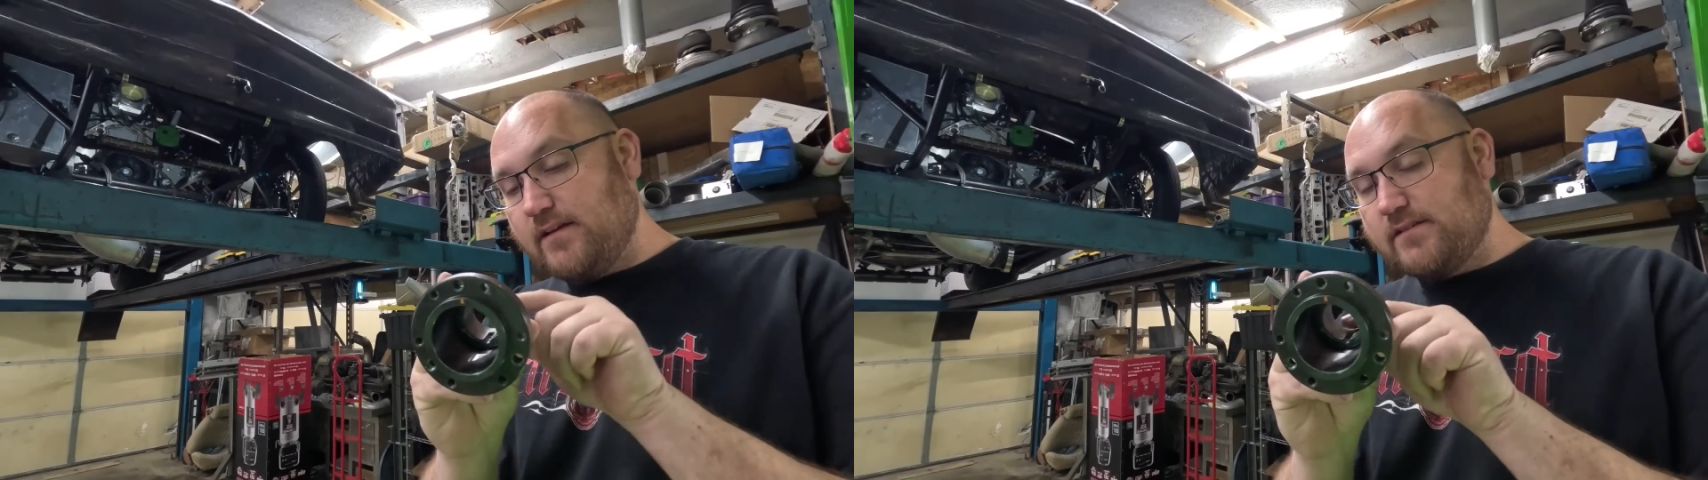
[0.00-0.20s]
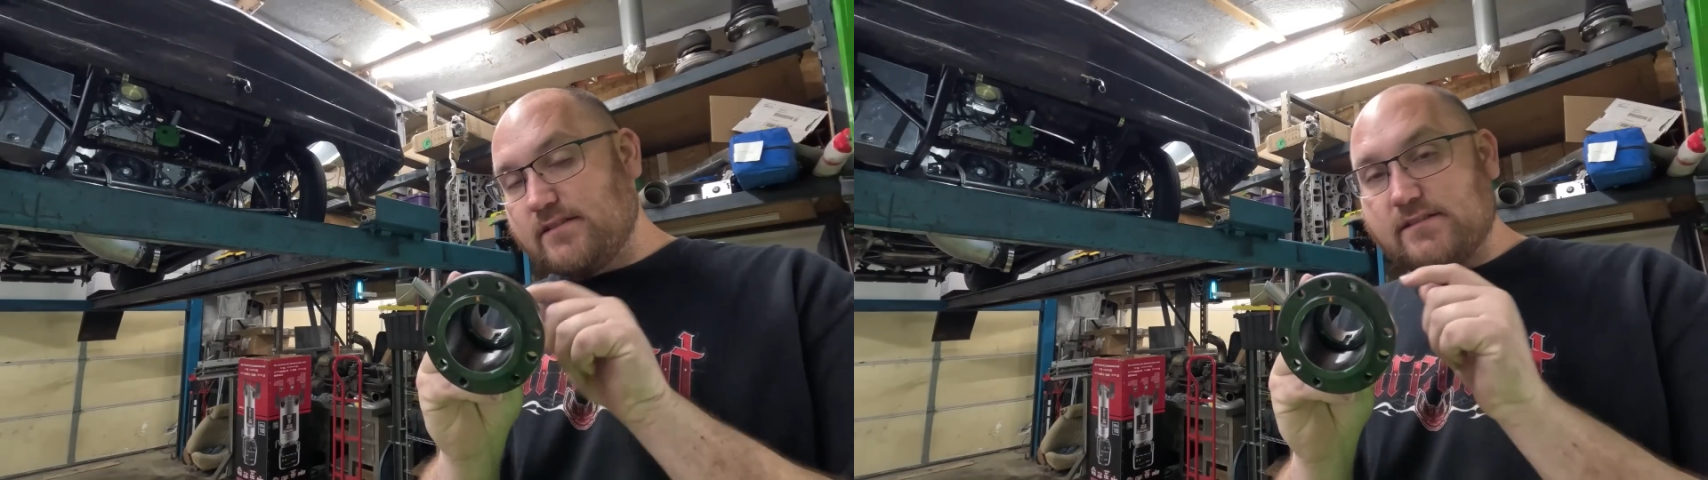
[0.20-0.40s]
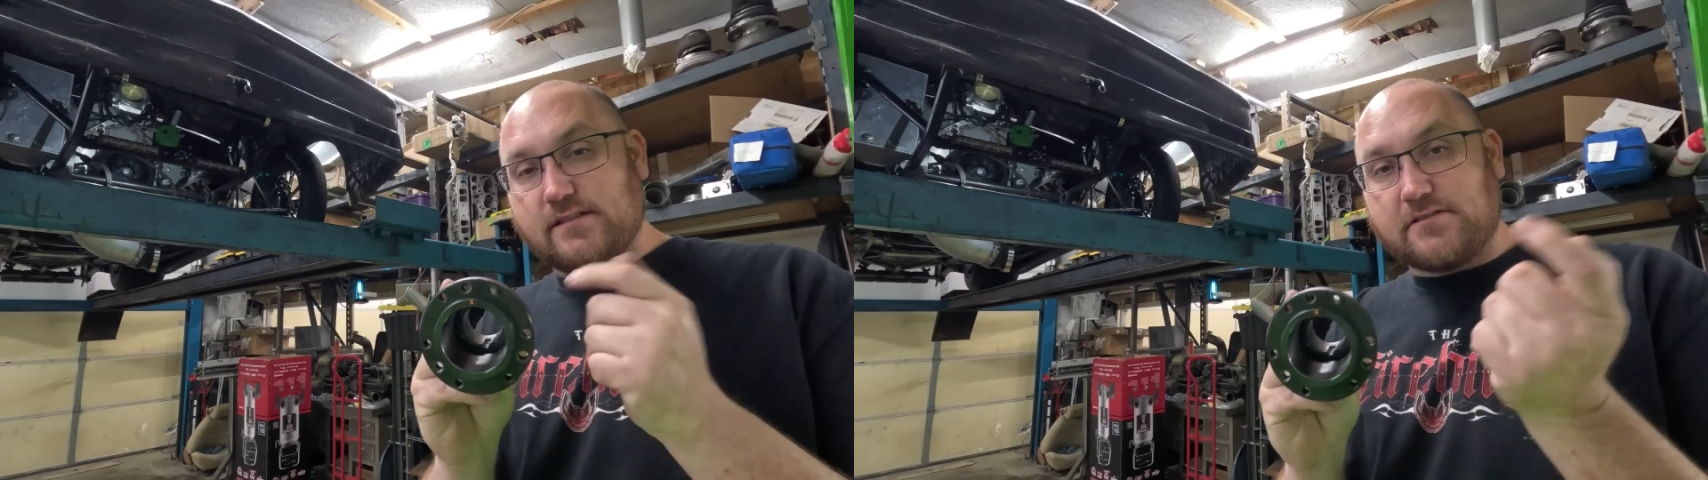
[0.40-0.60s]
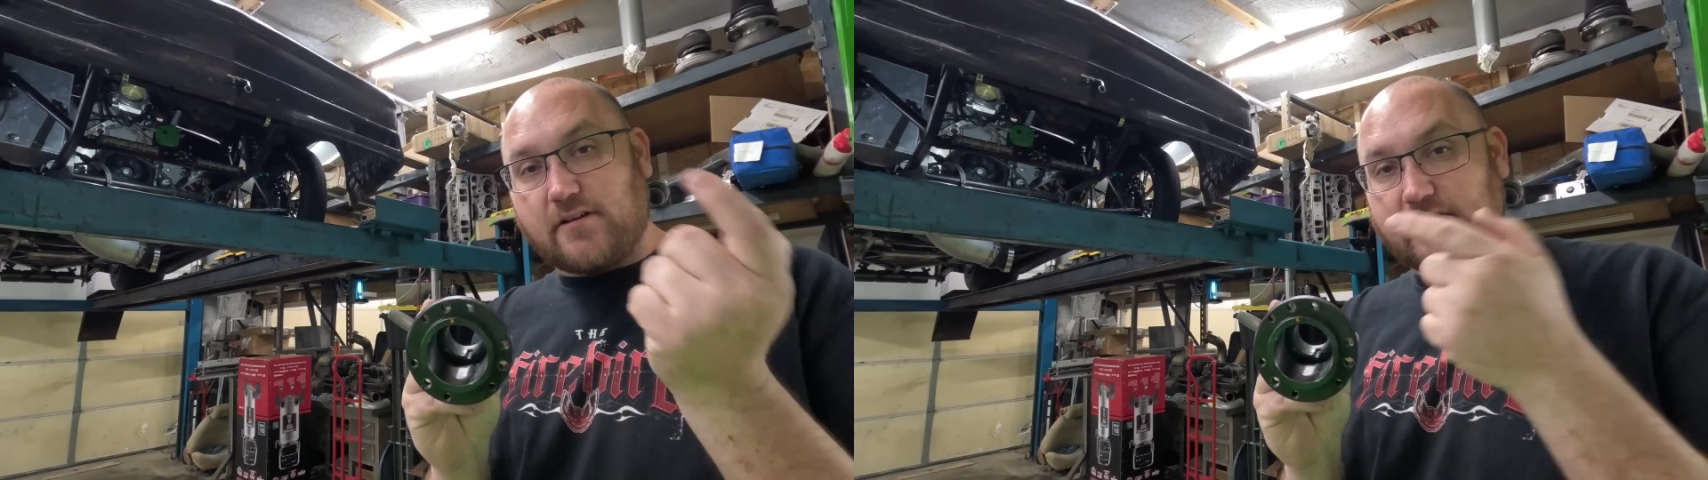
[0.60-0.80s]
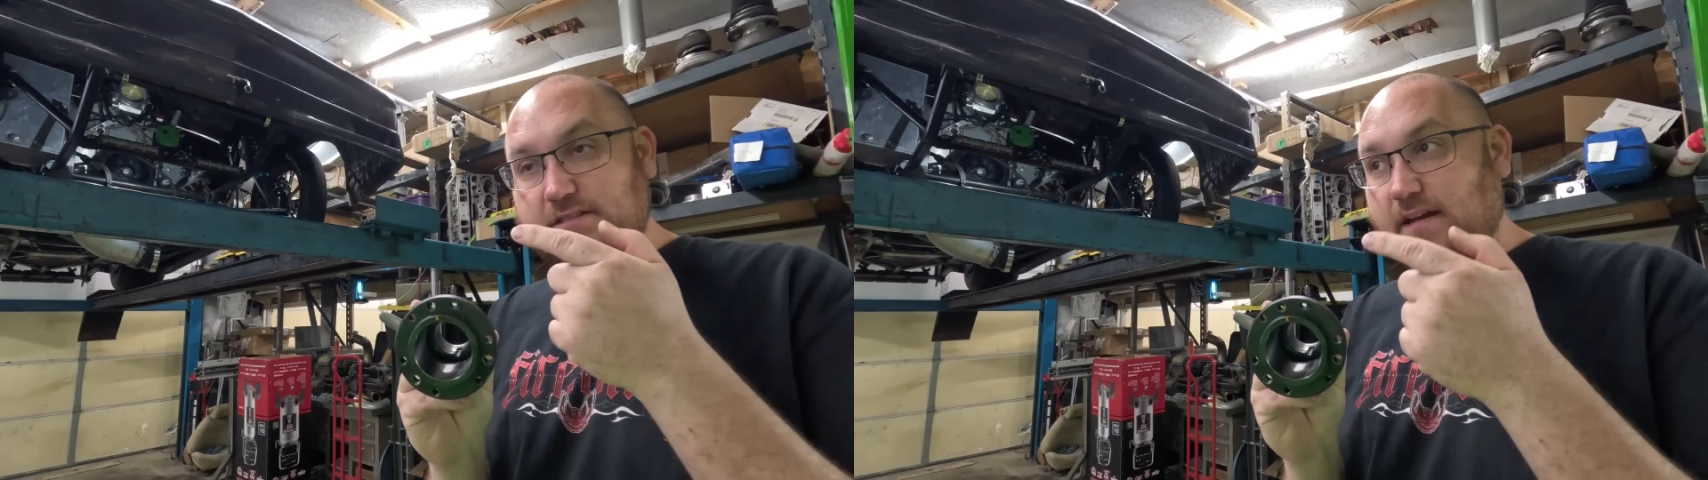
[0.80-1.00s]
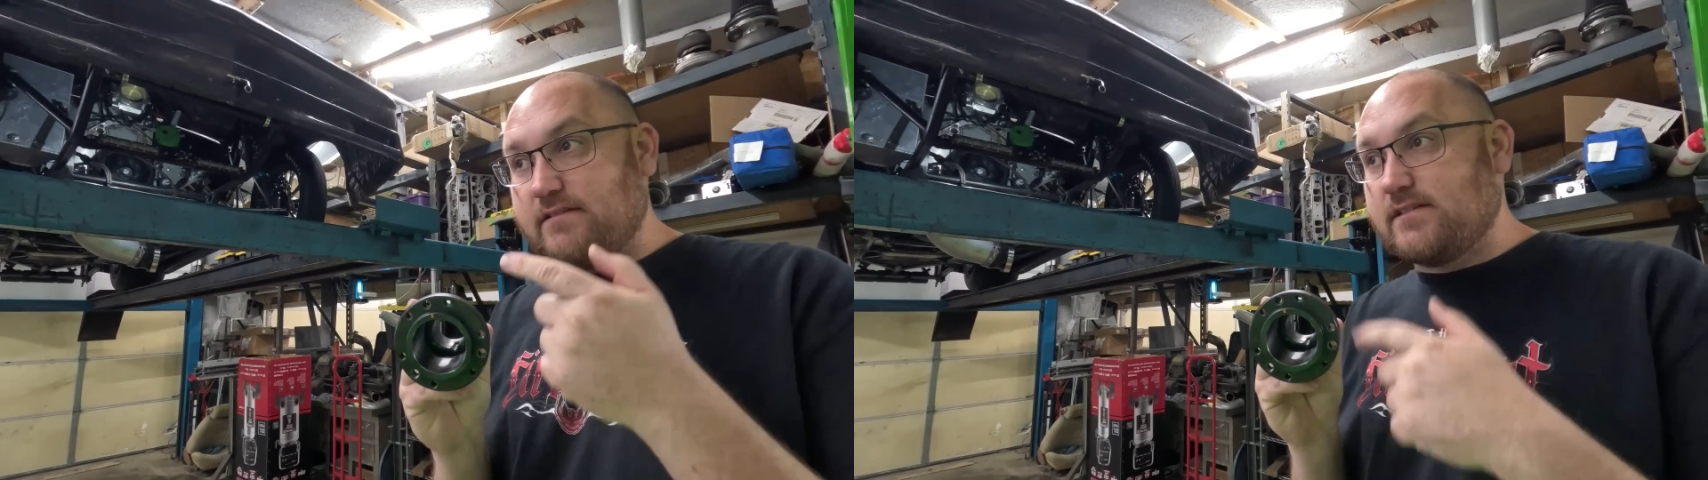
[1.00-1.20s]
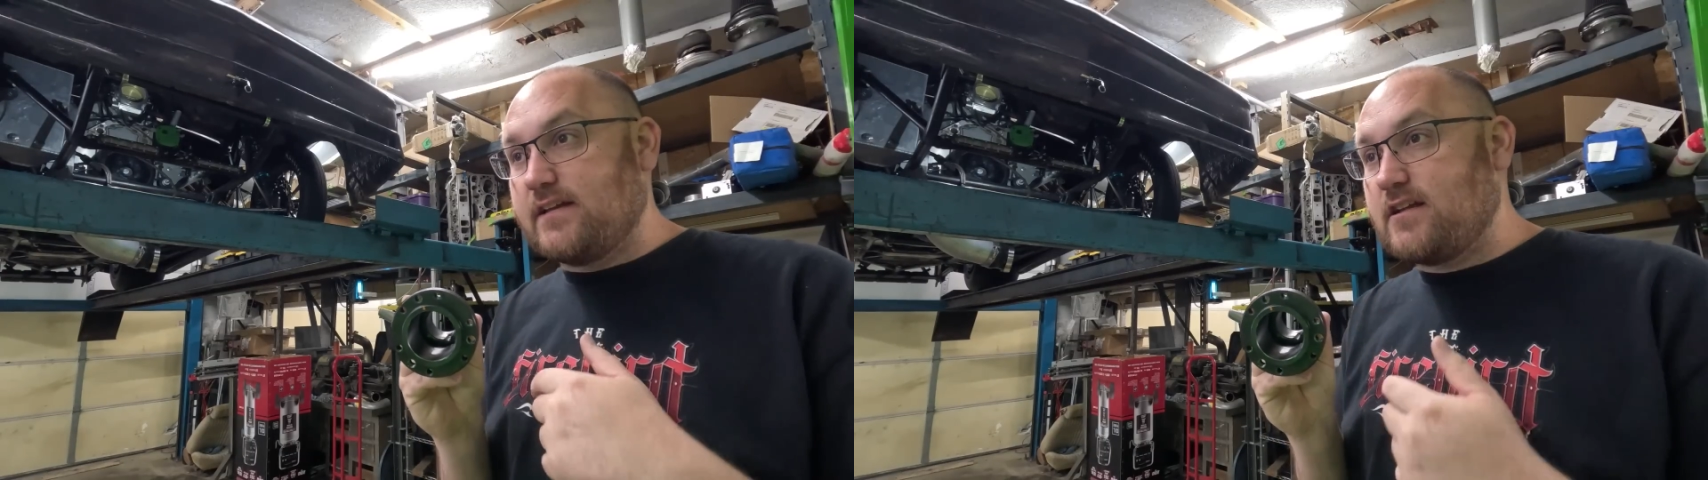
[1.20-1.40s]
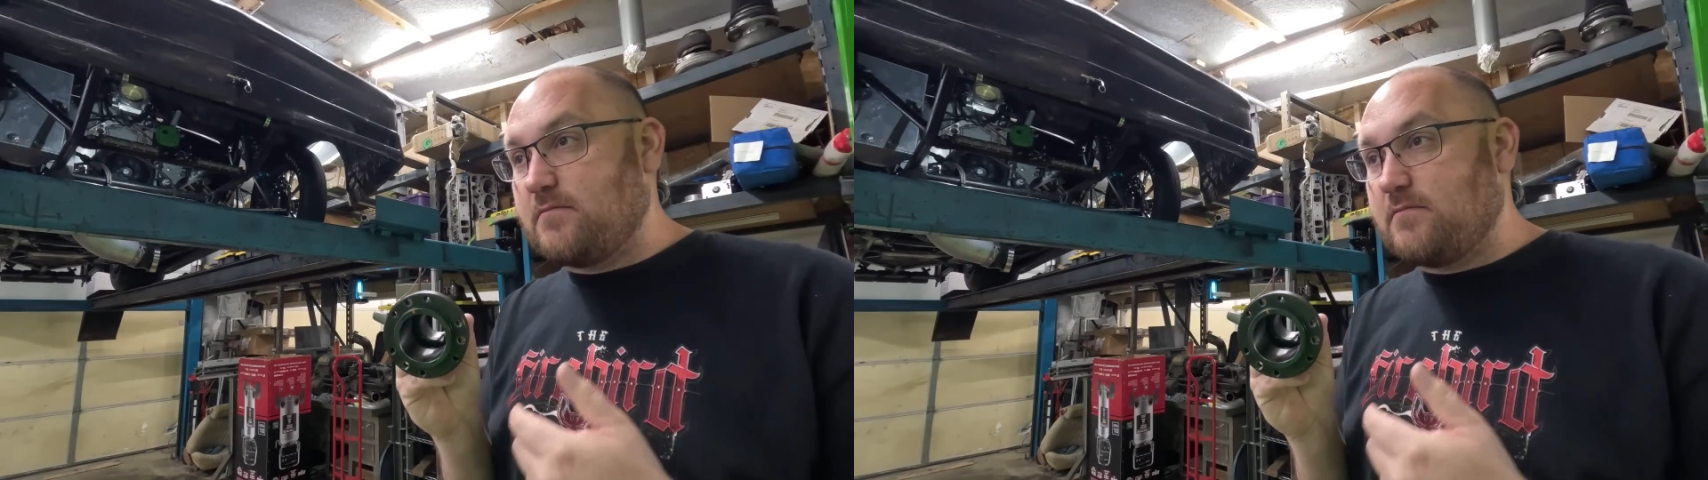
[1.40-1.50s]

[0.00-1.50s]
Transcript: since this crankshaft is not